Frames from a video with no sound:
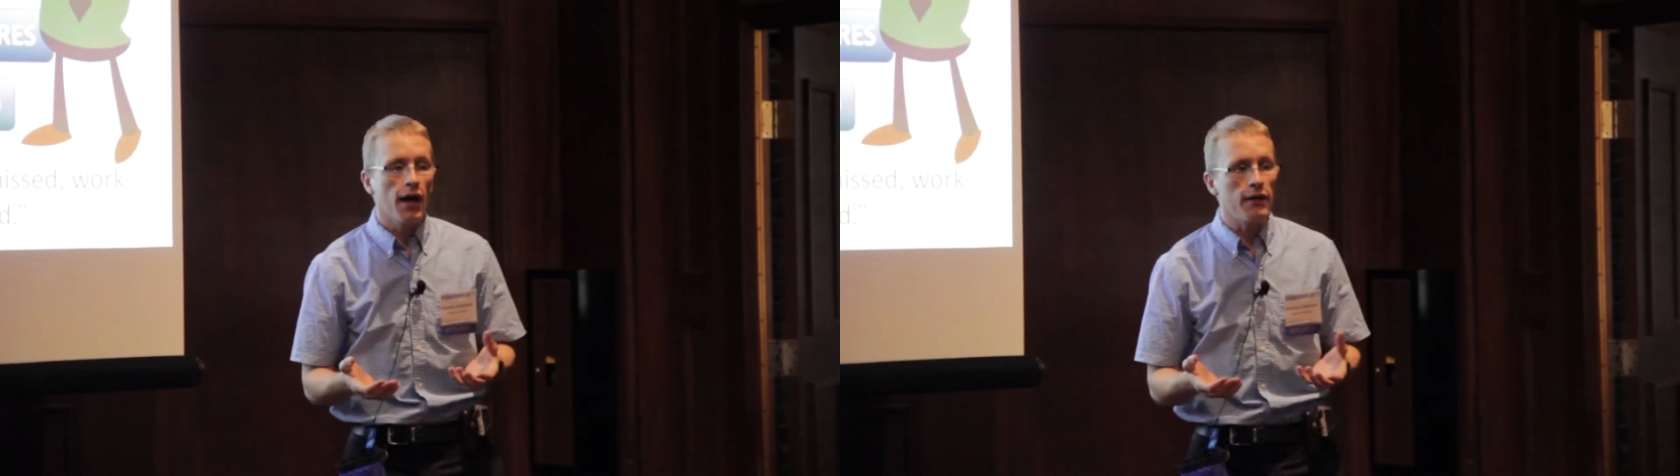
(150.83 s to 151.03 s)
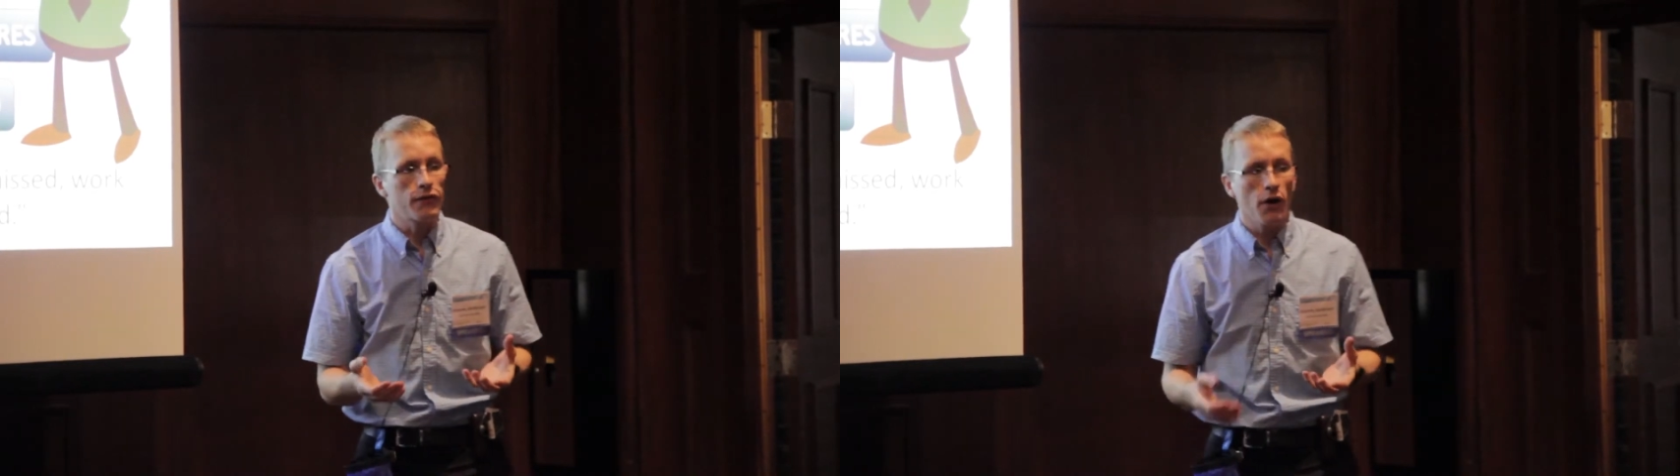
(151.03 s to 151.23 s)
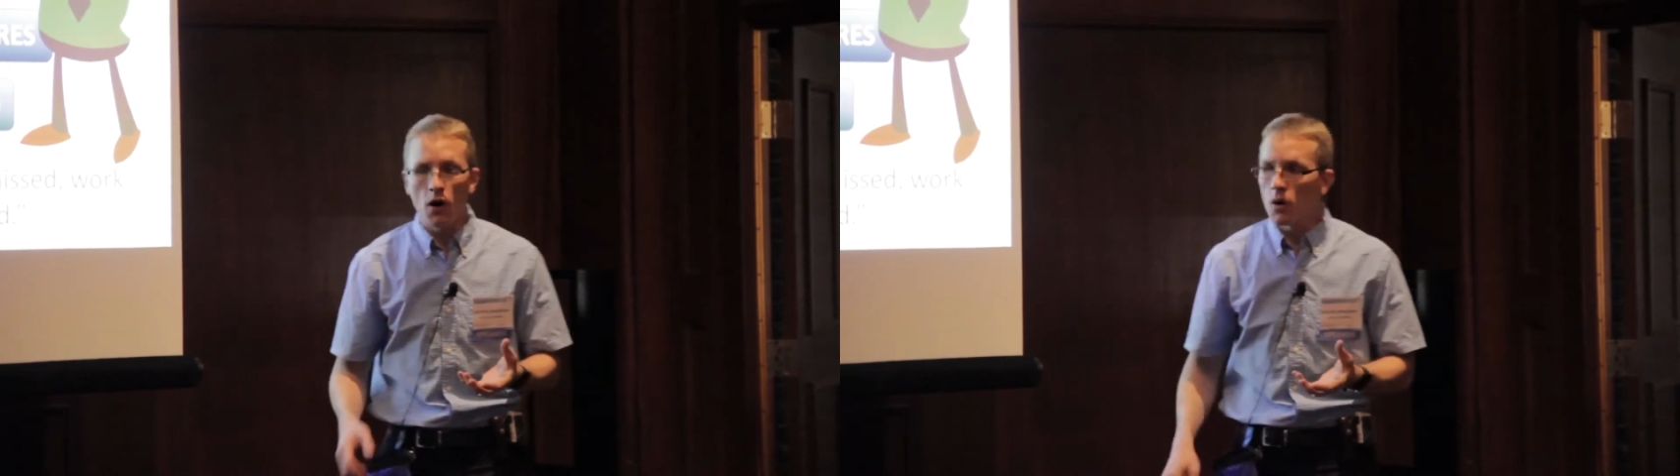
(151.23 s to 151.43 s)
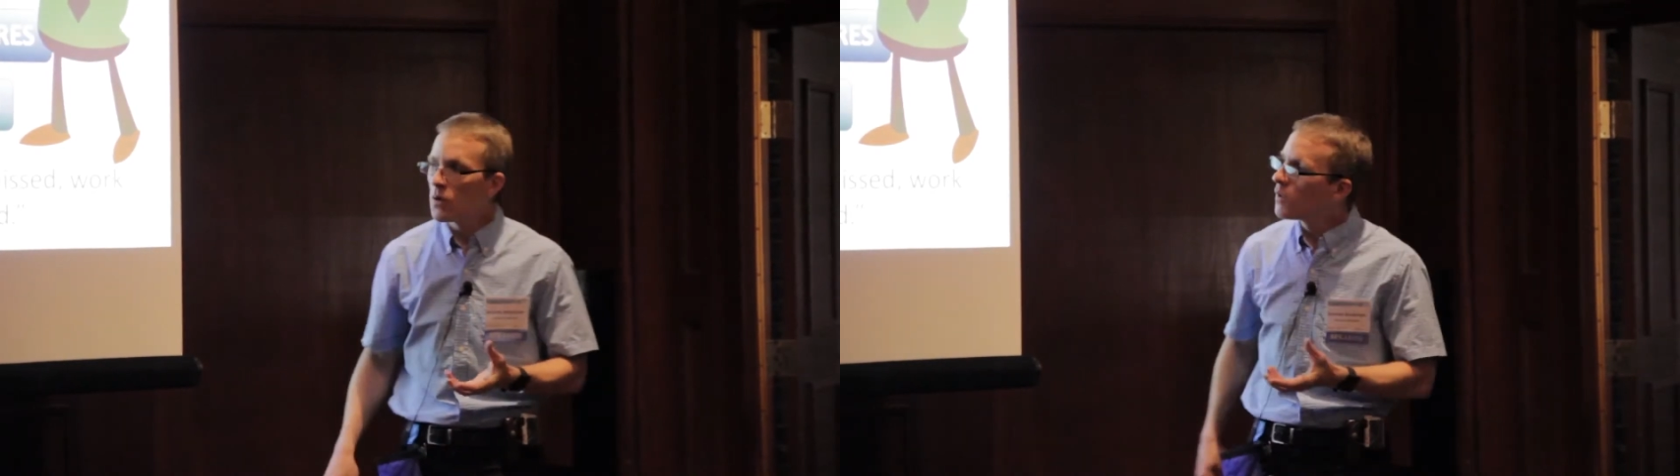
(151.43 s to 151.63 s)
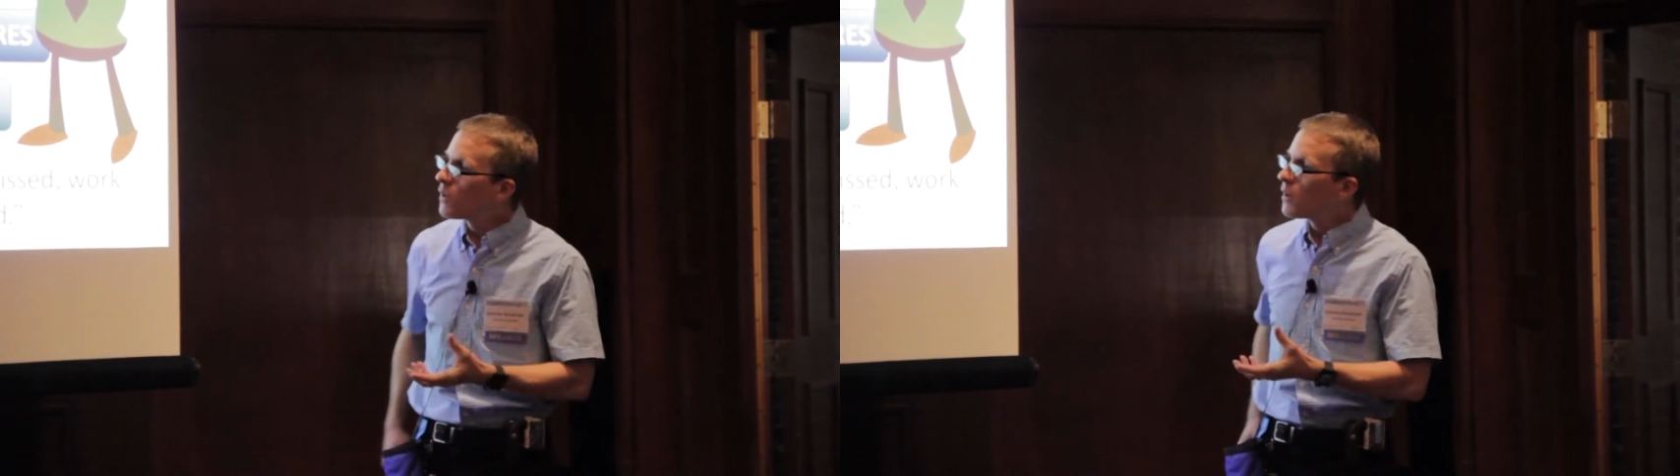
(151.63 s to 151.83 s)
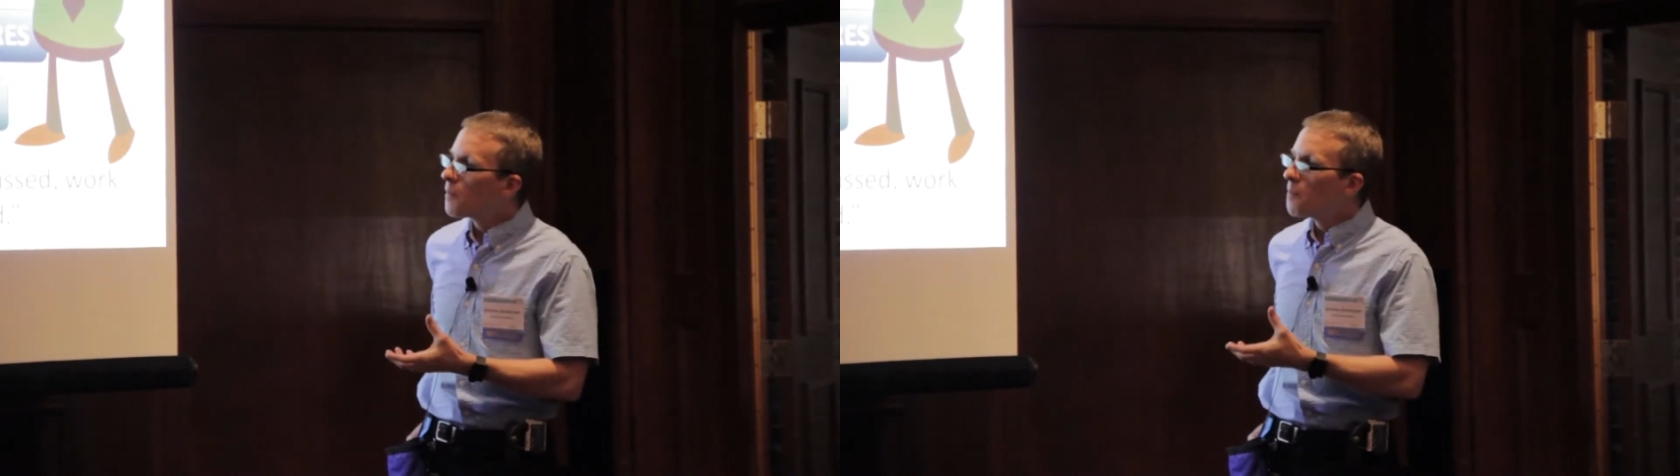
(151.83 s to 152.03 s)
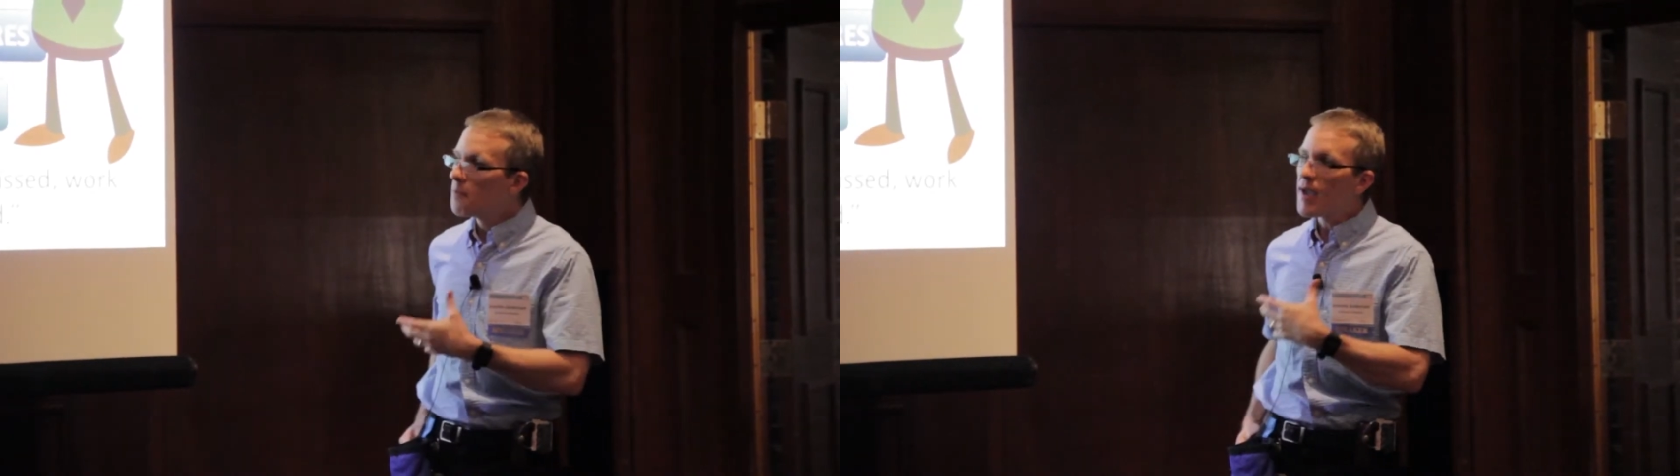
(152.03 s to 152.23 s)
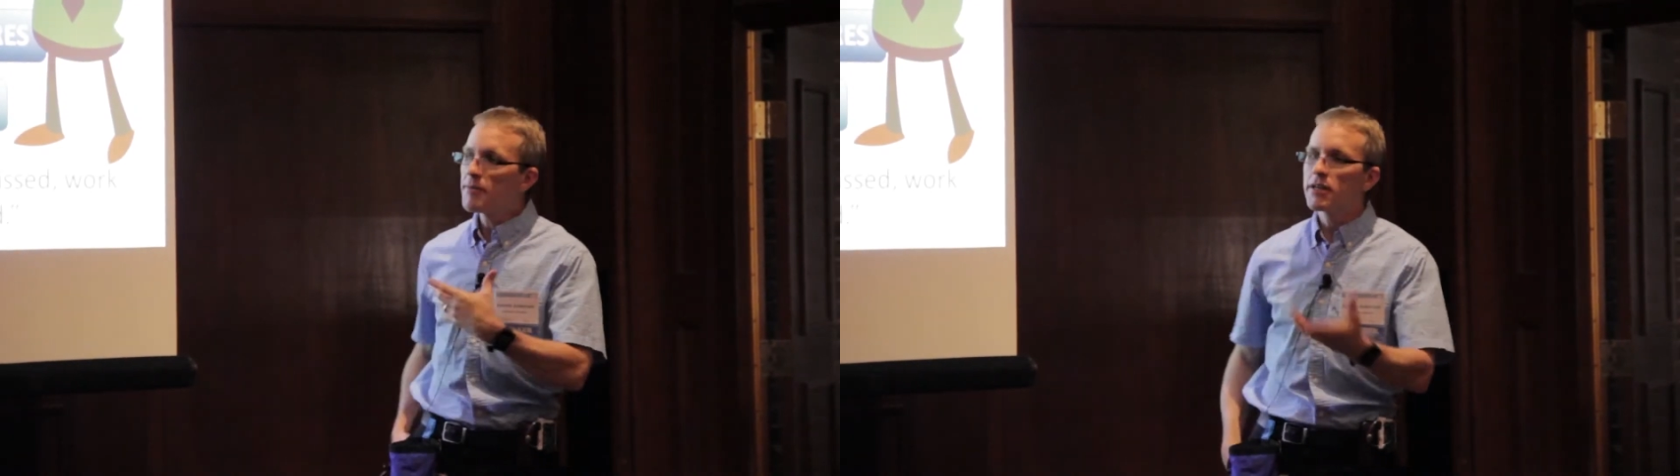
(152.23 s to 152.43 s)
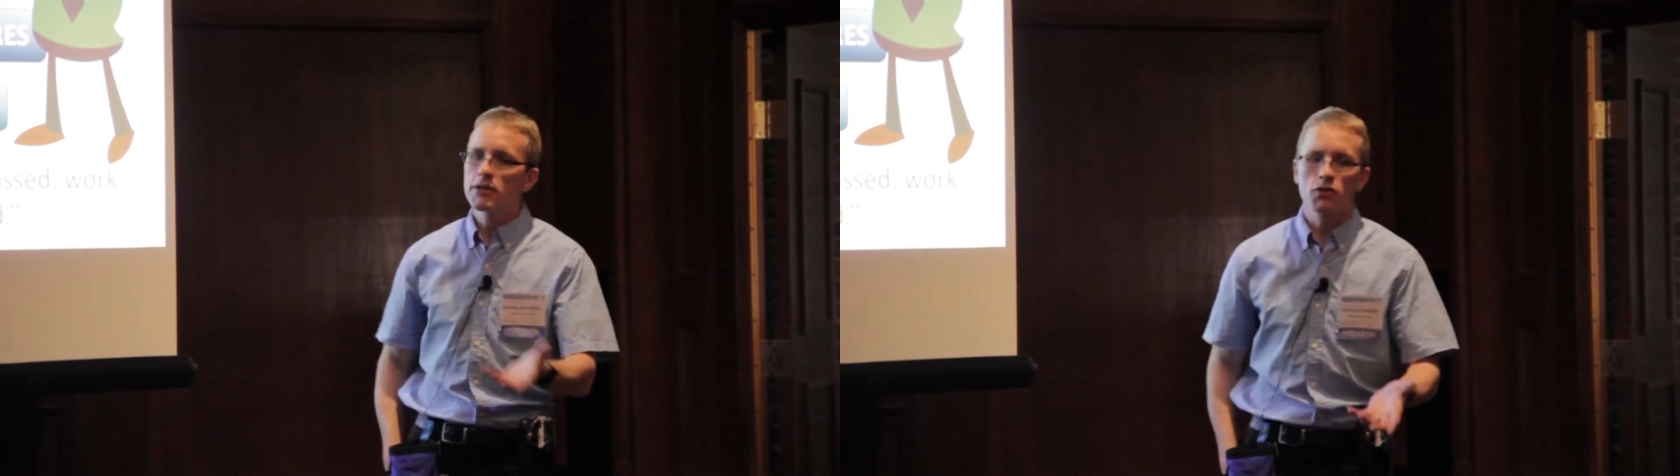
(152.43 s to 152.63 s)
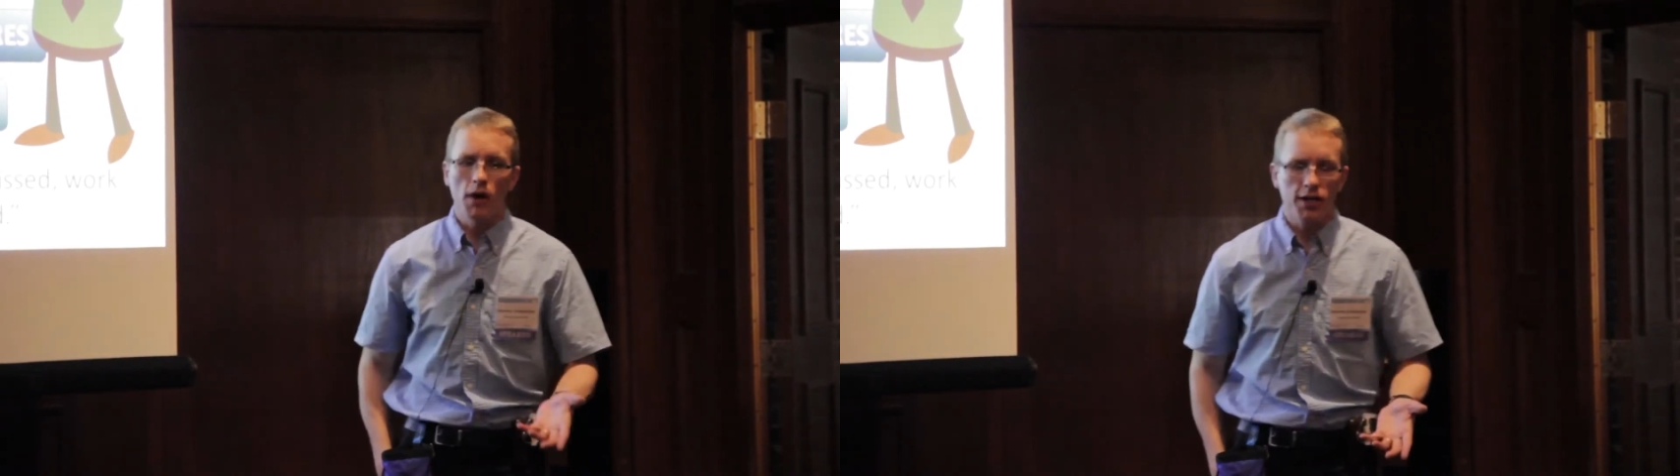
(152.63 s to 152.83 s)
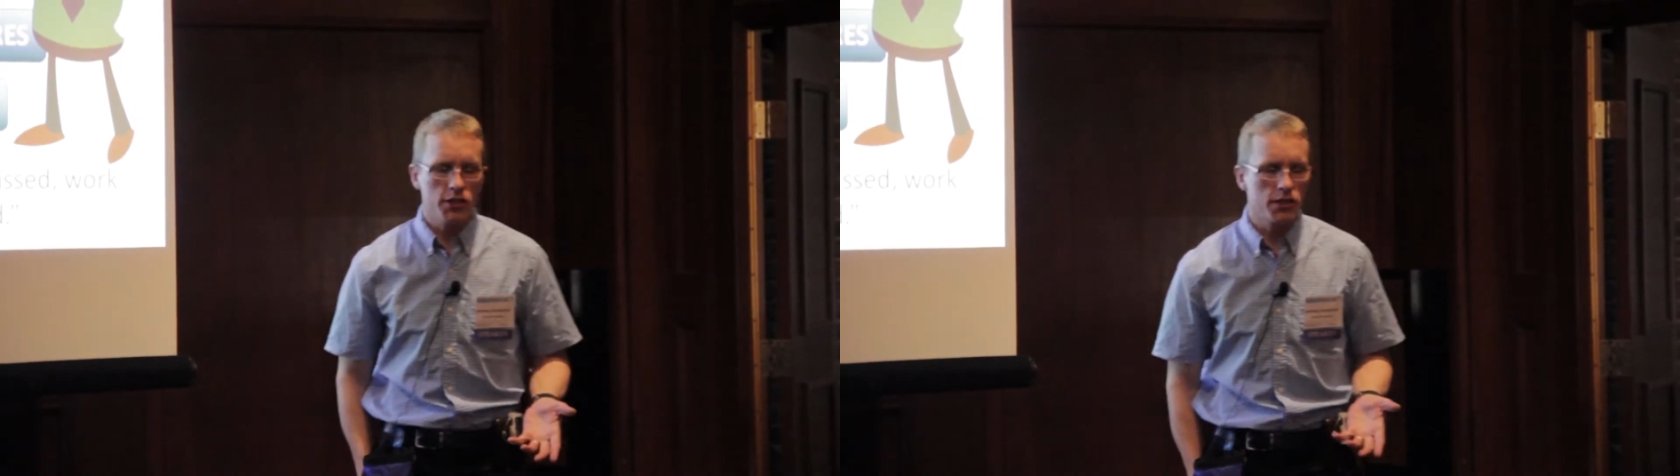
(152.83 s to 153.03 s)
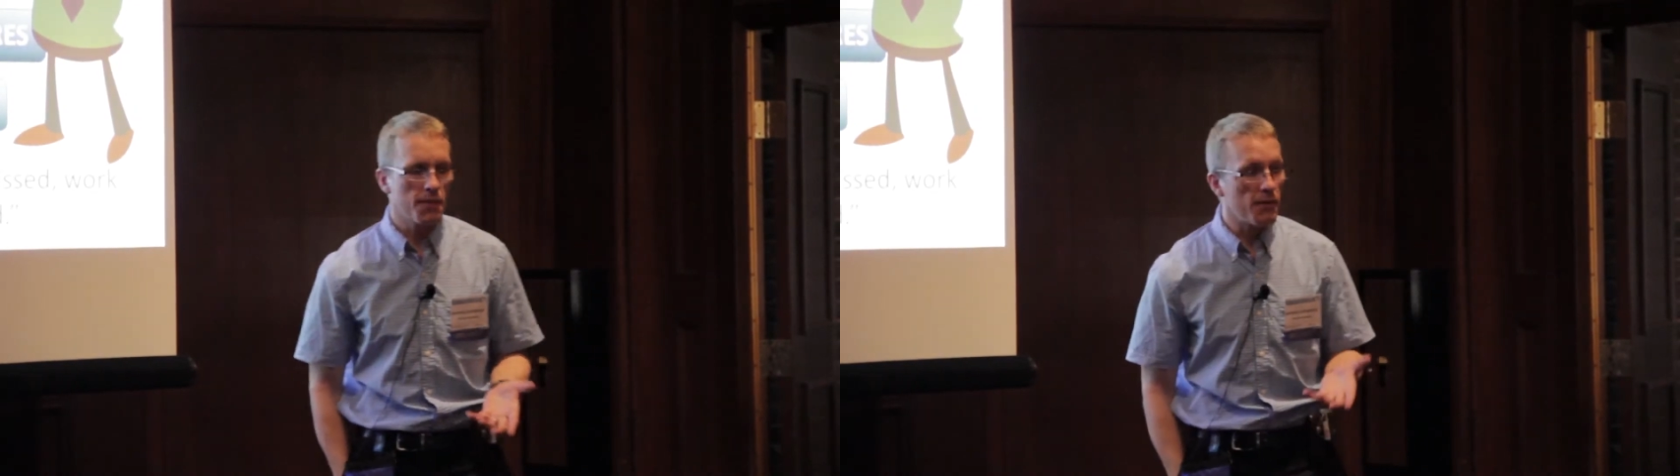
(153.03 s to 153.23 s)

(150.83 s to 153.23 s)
And so maybe the instructions,